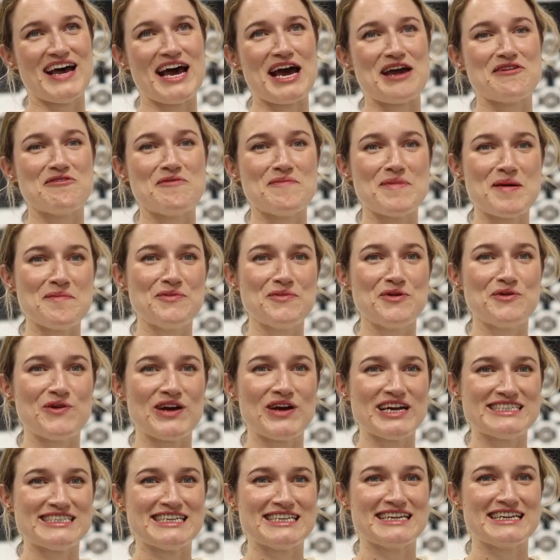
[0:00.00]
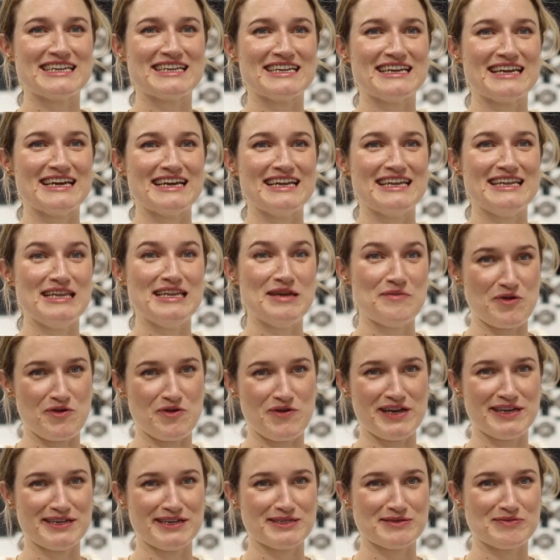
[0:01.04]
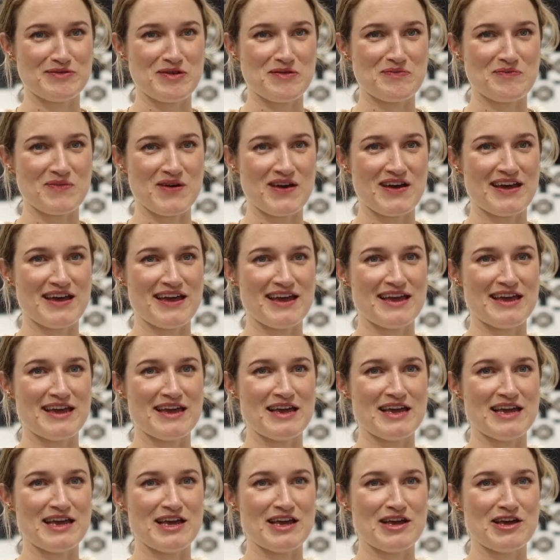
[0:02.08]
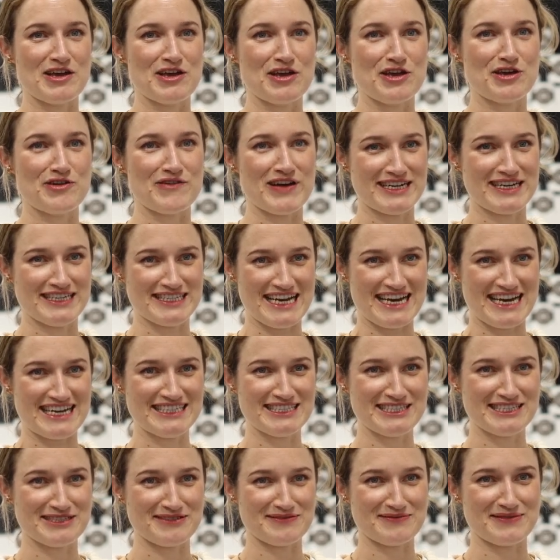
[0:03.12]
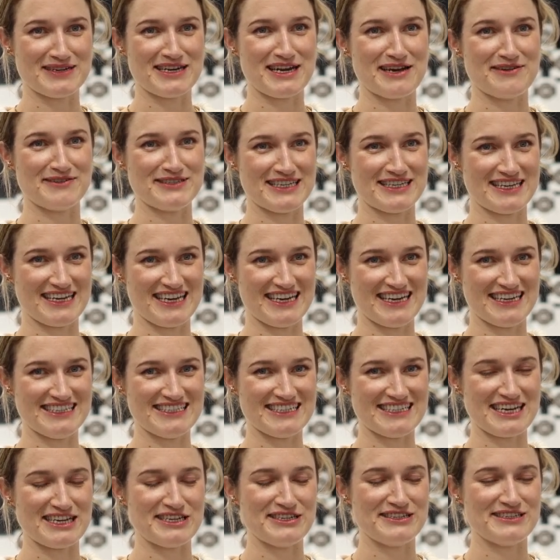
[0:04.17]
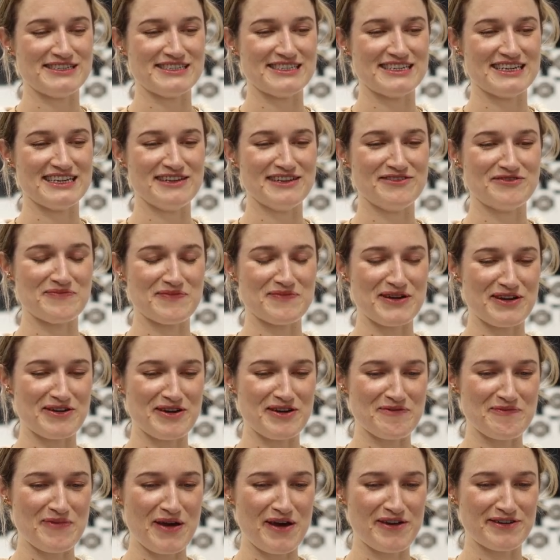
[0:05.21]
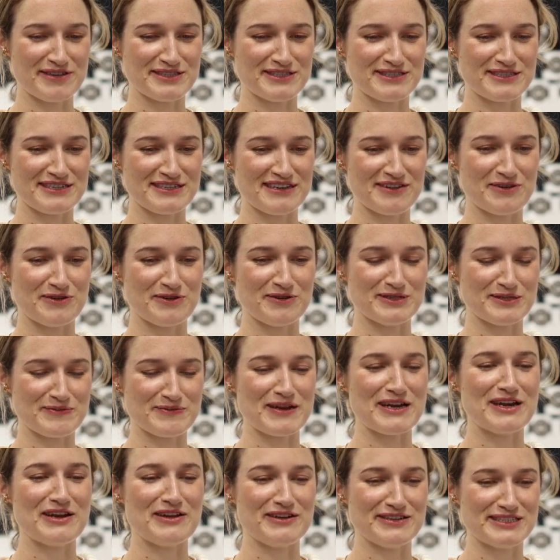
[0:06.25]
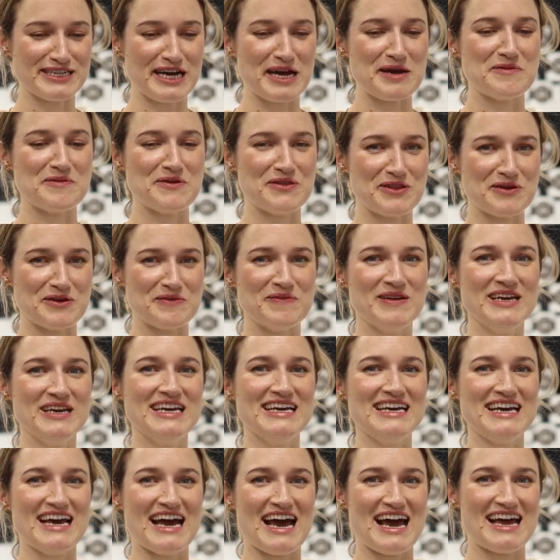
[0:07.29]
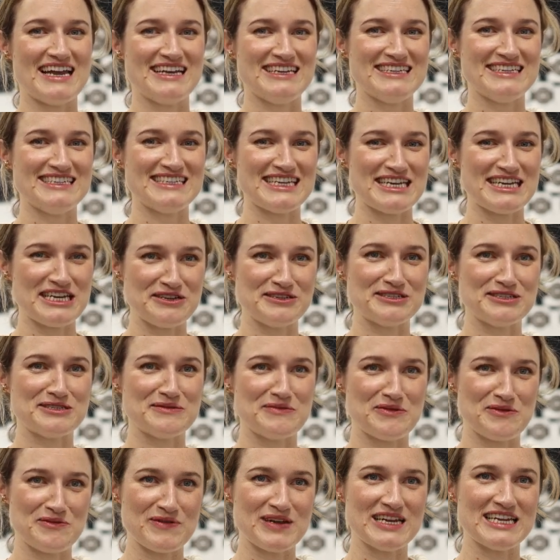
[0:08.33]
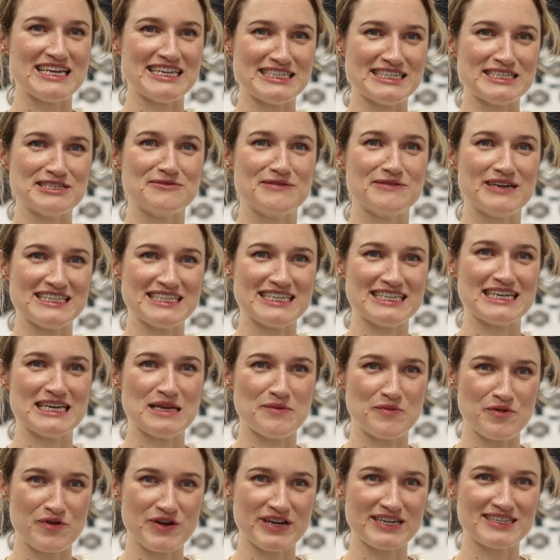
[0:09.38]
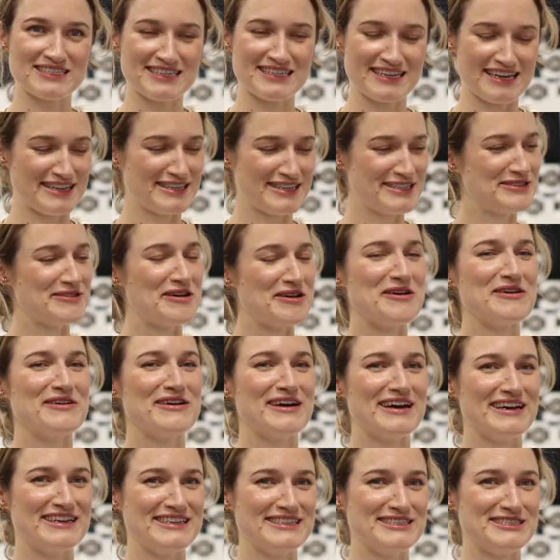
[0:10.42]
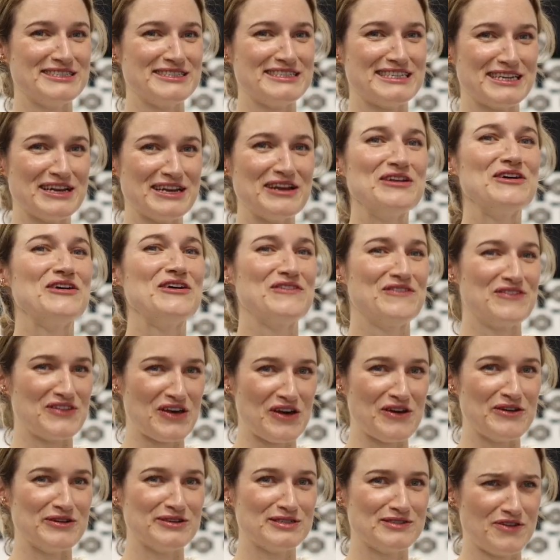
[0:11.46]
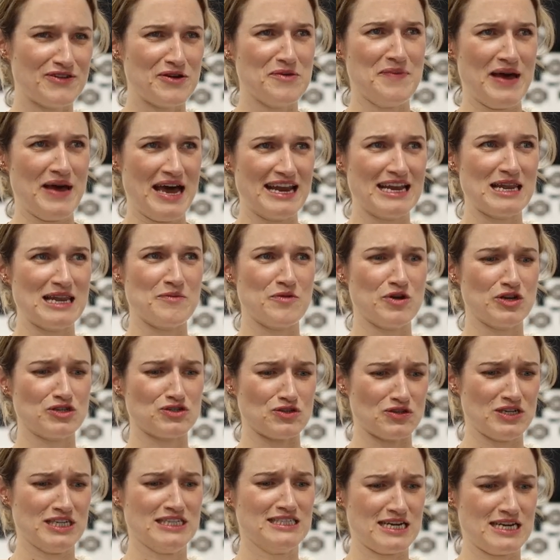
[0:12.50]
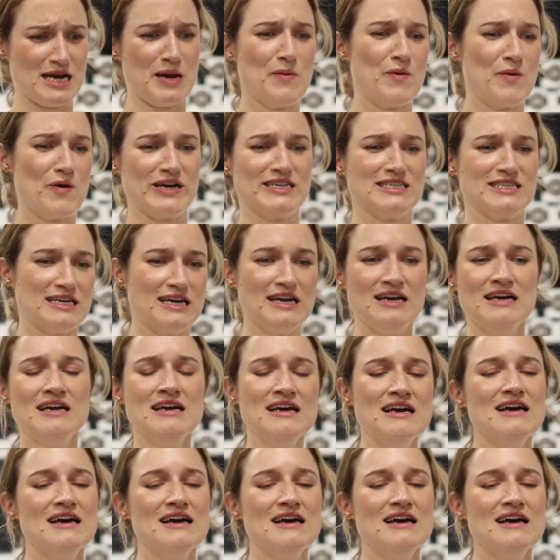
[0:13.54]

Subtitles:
I remember writing limericks with my granddad when I was a kid. I used to live with my grandparents or spend a lot of time with them, and he used to be really into writing limericks together, so I did a lot of those, very bad limericks on his typewriter,